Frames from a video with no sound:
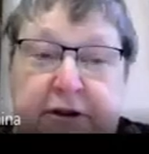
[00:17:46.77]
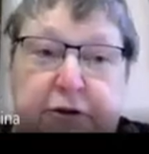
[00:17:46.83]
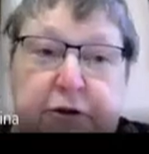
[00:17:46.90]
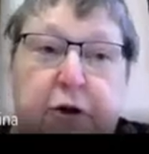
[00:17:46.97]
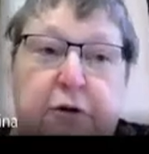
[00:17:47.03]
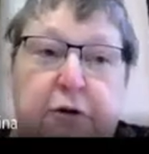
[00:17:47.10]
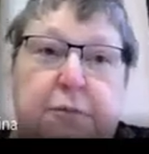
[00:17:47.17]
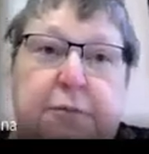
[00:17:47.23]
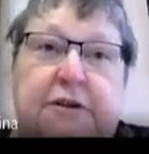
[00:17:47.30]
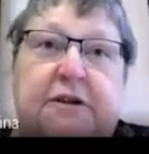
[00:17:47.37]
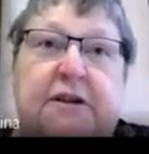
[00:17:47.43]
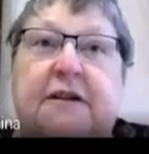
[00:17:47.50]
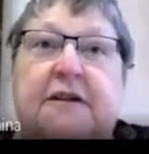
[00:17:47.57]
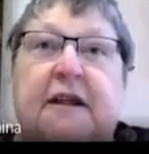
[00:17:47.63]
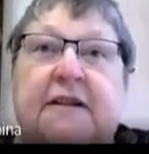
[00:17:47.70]
at all
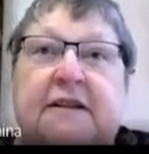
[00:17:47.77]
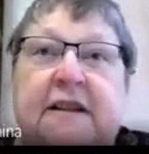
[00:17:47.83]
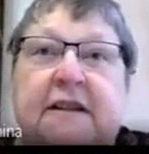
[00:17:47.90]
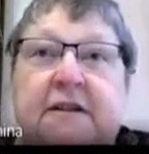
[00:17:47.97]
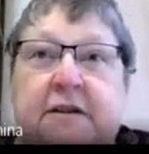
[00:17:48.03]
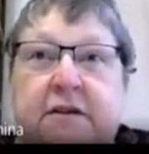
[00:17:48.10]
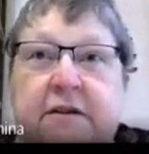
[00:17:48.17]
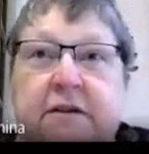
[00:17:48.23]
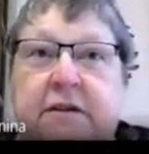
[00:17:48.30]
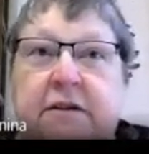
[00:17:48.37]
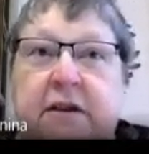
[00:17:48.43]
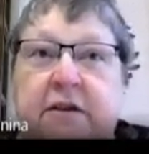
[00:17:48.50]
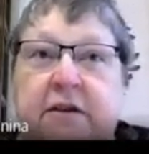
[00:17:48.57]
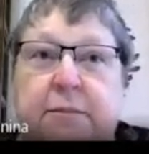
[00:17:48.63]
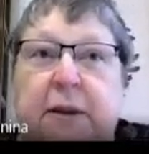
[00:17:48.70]
beside identity
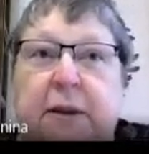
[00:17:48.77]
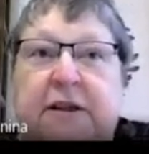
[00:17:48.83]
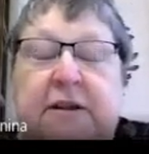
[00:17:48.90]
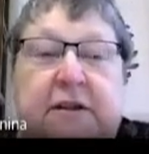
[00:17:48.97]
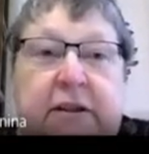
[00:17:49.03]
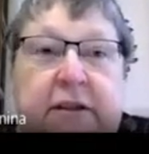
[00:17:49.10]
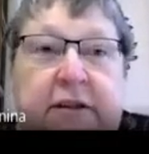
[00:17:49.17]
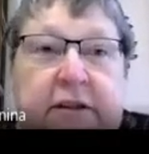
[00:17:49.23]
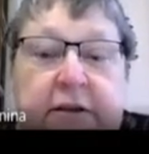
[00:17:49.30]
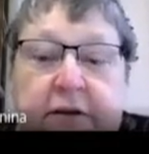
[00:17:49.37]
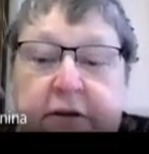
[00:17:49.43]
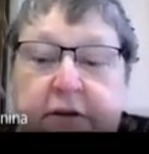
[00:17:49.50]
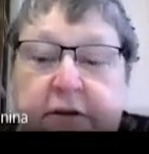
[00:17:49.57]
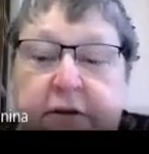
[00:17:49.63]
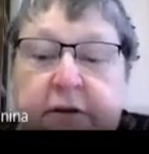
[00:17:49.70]
and minus
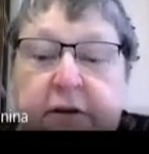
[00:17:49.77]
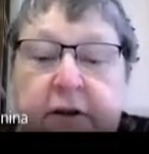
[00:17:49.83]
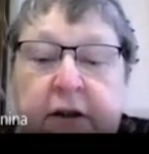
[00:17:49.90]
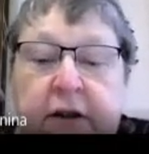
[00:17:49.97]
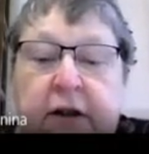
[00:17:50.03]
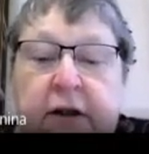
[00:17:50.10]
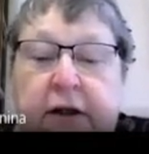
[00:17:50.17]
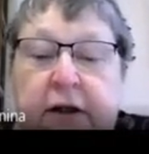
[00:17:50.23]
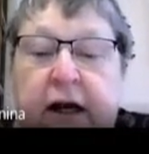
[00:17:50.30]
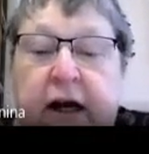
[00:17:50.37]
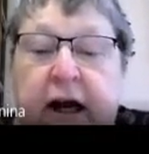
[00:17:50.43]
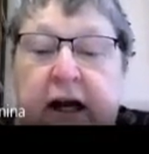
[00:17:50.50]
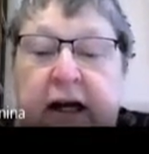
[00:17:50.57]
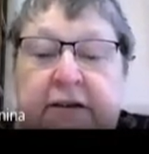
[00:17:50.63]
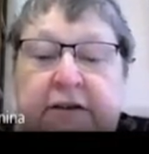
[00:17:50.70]
identity.
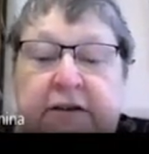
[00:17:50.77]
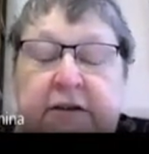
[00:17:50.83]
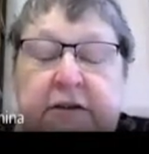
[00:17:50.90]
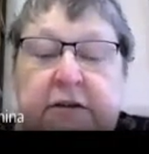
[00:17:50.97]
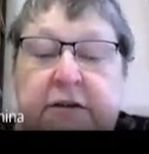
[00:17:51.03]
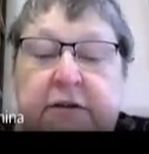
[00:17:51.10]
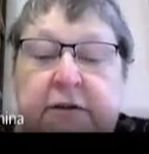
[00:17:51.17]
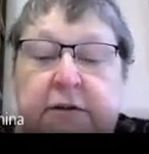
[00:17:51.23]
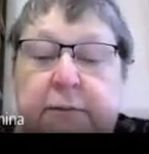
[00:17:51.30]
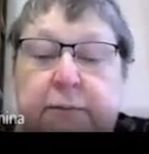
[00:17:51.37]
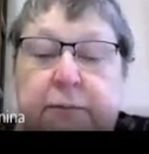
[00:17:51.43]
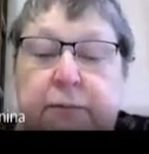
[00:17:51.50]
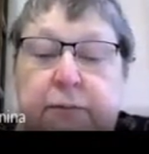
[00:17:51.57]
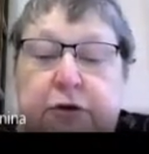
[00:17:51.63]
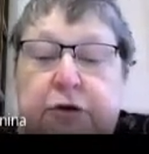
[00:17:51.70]
And
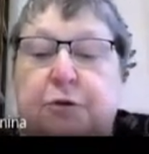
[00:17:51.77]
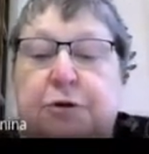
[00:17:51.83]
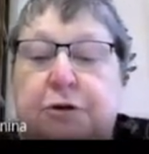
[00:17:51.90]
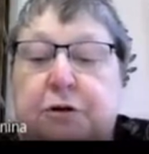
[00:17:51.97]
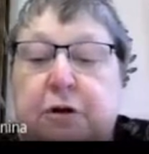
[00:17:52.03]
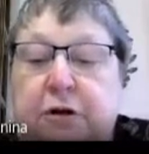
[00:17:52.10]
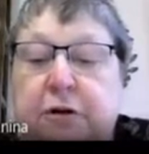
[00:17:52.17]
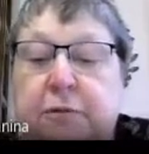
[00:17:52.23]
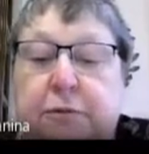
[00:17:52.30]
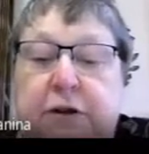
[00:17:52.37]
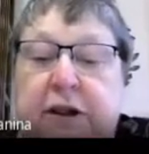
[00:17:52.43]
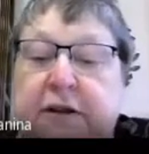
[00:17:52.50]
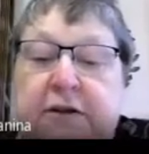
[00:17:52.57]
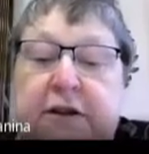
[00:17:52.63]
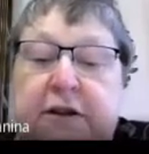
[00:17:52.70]
those norms,
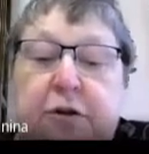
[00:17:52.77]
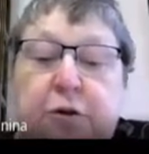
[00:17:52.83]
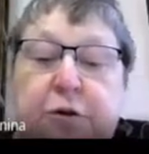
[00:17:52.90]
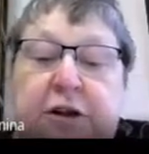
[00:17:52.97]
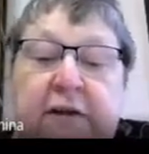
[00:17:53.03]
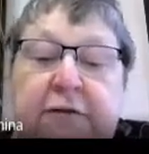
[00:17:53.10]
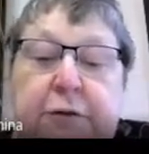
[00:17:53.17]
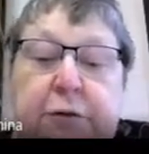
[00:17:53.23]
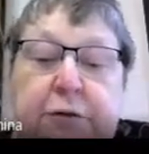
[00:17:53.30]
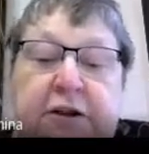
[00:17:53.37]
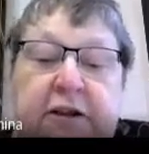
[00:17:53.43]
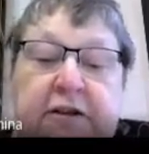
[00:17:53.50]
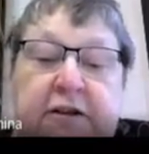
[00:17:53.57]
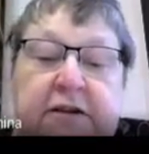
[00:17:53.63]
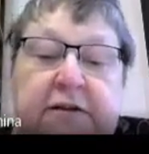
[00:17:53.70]
and they don't have to
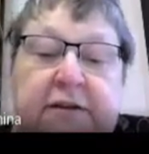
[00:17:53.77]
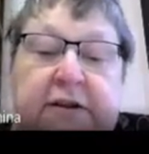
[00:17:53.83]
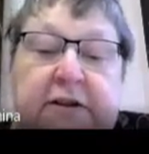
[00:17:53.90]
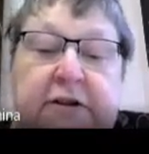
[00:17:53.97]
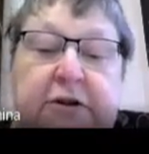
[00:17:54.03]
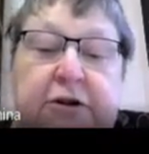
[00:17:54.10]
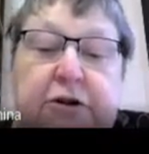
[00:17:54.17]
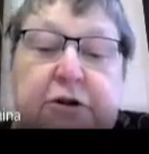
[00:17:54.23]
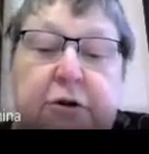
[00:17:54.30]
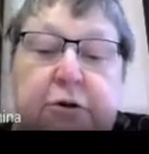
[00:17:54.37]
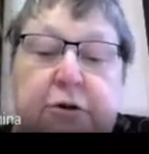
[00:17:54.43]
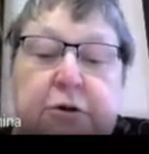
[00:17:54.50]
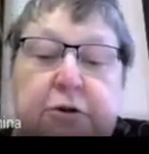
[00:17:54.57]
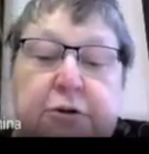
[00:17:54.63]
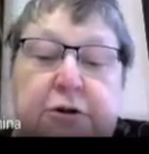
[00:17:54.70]
satisfy this
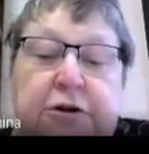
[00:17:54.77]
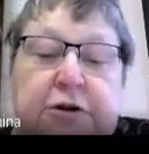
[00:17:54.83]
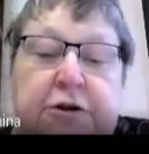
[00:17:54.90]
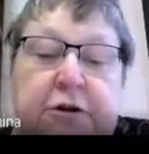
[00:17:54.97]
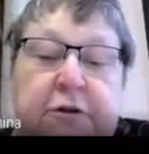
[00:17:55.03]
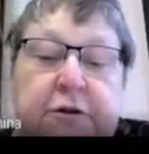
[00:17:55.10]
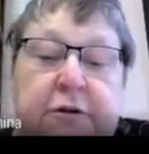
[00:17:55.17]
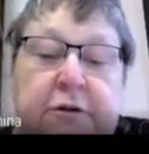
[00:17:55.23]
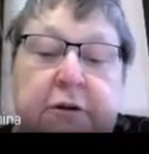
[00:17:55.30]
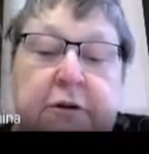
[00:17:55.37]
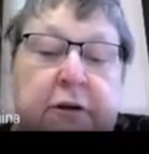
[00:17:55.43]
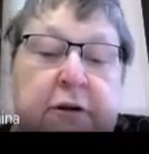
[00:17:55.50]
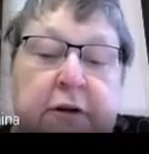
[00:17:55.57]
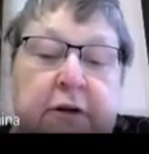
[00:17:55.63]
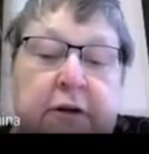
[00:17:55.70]
strong condition,
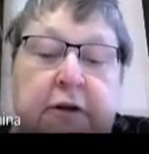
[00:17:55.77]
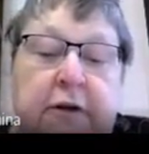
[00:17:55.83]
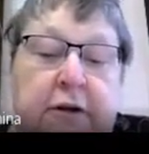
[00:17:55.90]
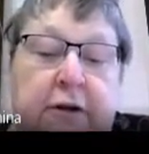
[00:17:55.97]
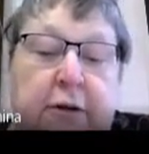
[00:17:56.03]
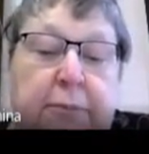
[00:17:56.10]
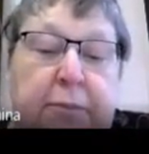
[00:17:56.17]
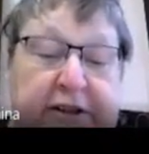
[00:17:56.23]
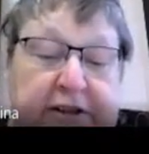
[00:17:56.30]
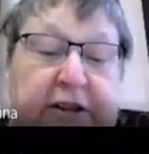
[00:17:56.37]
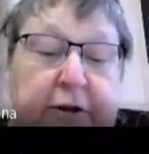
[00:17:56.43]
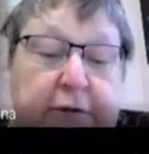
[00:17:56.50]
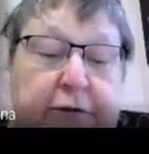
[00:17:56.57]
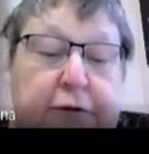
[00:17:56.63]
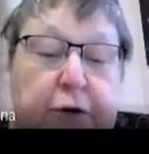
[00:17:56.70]
but
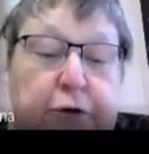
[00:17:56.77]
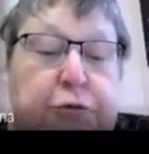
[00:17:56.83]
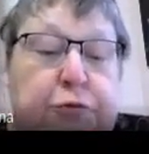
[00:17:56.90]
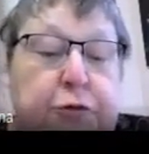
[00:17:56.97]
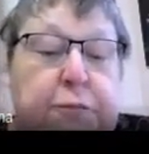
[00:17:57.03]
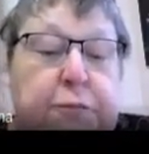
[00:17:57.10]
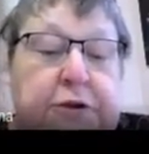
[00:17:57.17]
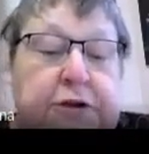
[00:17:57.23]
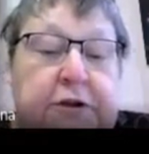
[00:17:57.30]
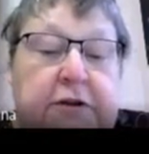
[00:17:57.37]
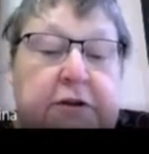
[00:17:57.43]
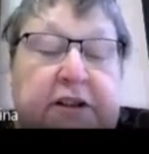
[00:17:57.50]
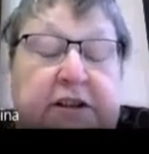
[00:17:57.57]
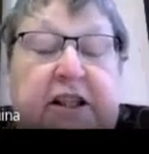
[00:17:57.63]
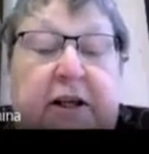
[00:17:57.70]
they, of course, would be
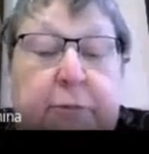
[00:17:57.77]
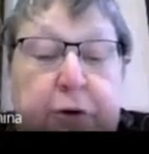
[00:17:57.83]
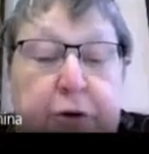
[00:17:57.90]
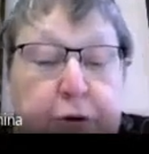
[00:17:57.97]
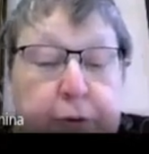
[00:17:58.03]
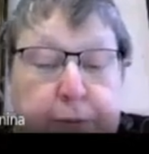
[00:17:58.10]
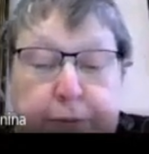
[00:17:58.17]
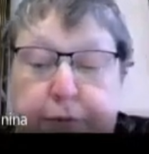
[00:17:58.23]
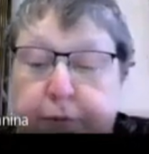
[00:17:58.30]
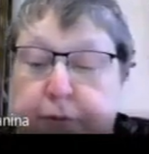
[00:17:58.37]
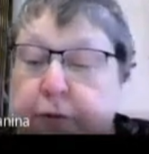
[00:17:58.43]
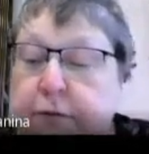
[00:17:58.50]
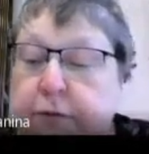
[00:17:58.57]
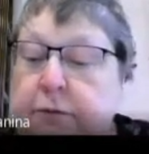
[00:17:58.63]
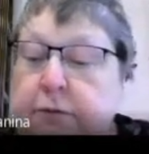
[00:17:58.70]
the same group,
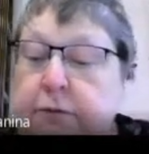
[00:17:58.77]
not